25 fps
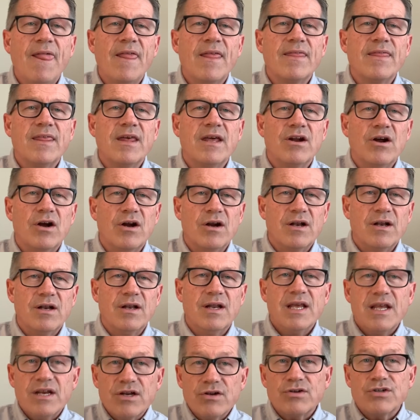that our
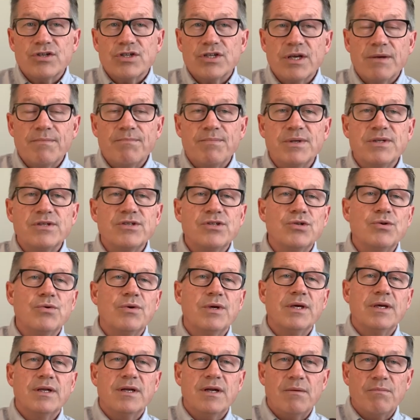leadership is
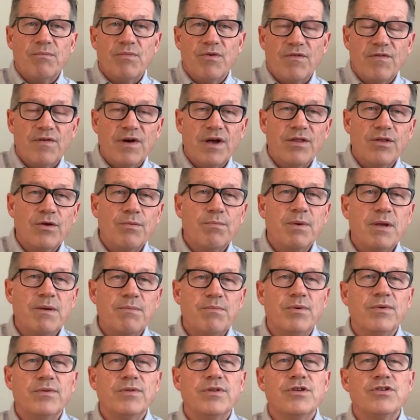doing, a number of other
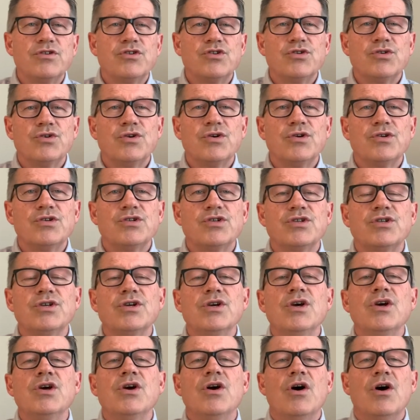people in the church
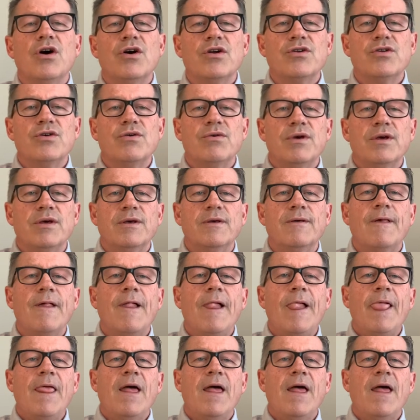are doing,